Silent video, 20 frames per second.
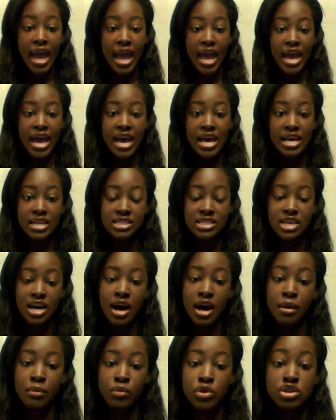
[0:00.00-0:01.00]
And
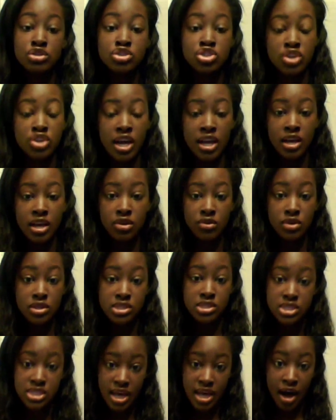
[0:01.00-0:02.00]
when you straighten it, you
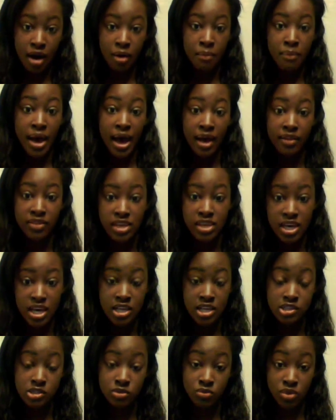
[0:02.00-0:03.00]
can see how bad the
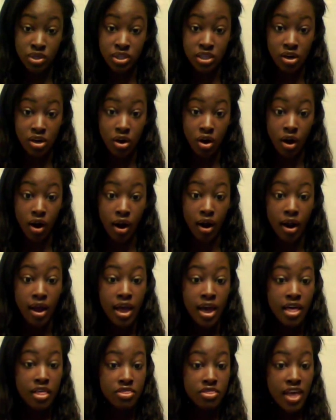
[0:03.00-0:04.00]
ends really are.
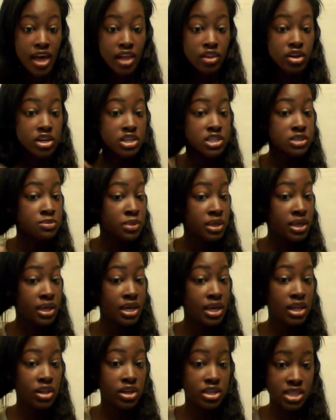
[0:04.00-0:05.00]
They look split
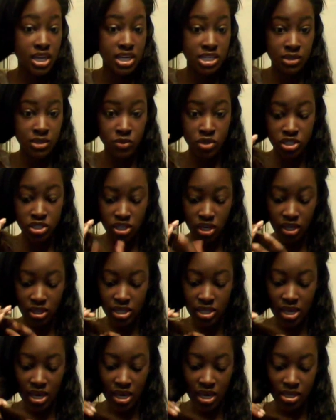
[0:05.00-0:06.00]
in. It looks like someone
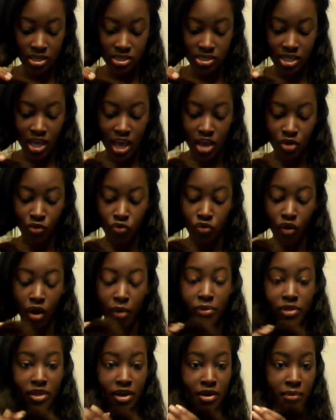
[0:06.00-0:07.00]
took the ends and
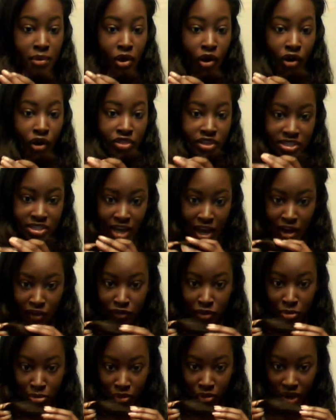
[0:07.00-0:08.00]
rubbed them on the side
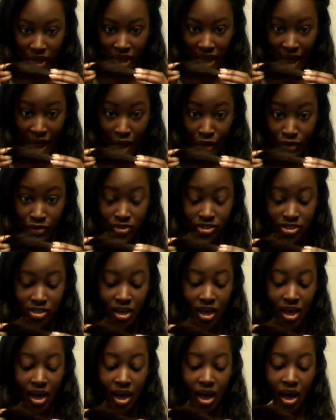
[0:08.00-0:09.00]
of a brick house.
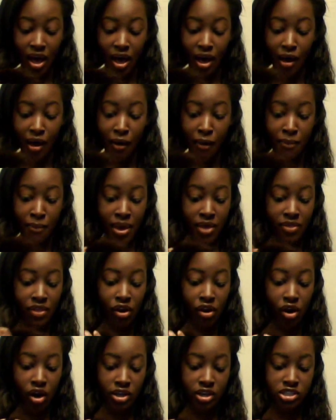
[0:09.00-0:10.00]
And
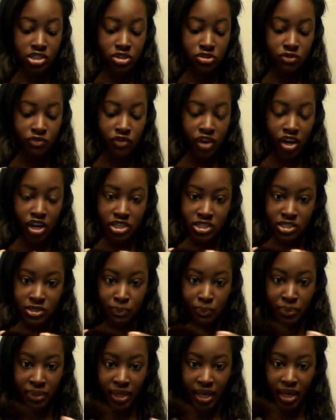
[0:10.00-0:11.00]
they're also very
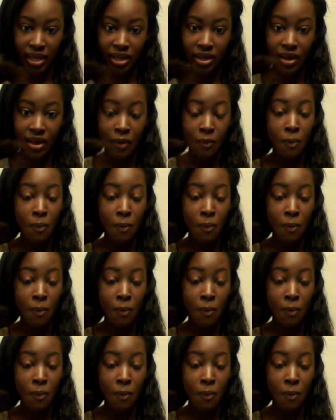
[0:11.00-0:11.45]
split.